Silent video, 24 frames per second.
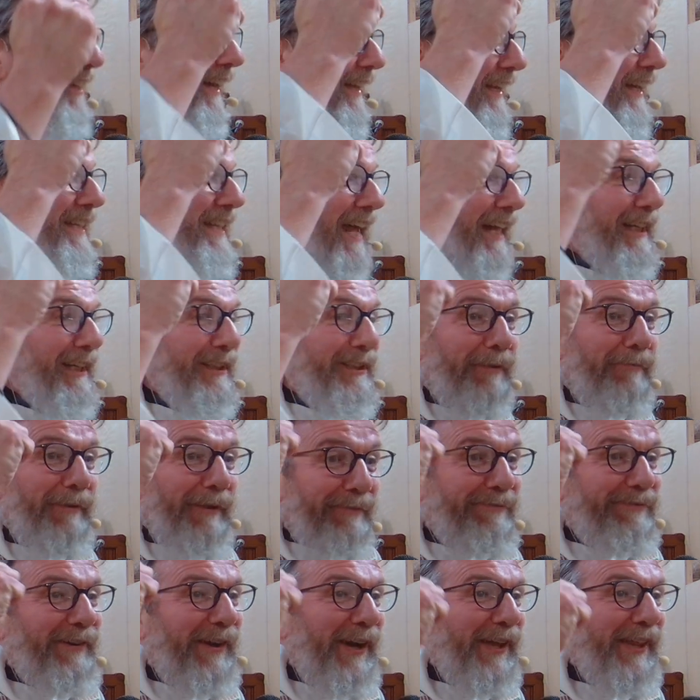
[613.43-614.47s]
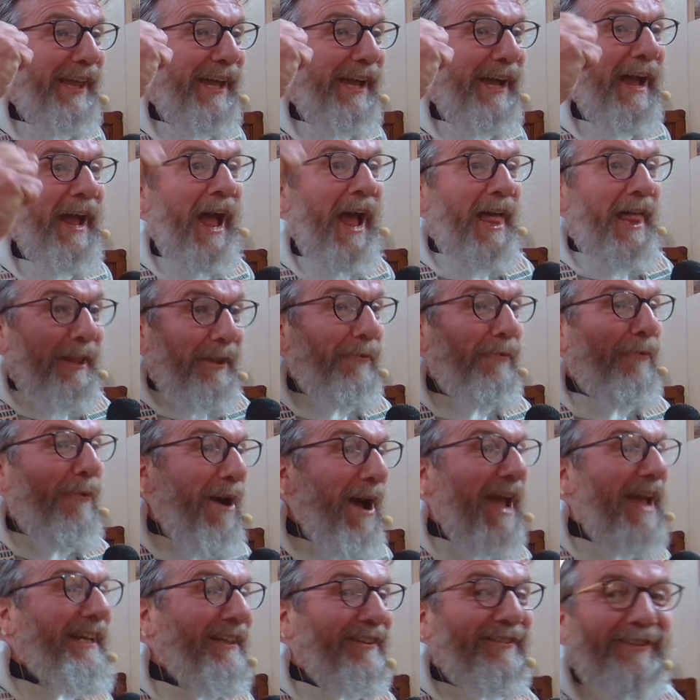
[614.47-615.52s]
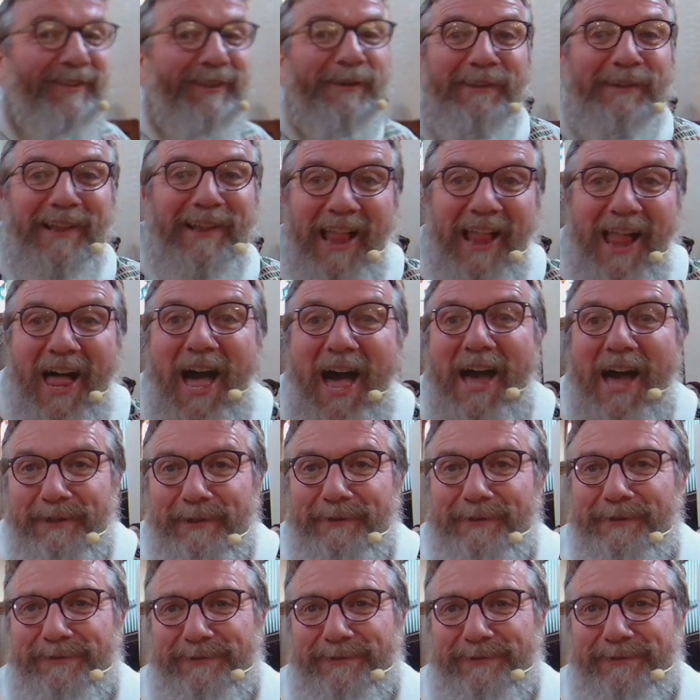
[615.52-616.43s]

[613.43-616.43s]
analogy a bit further, the weights of life.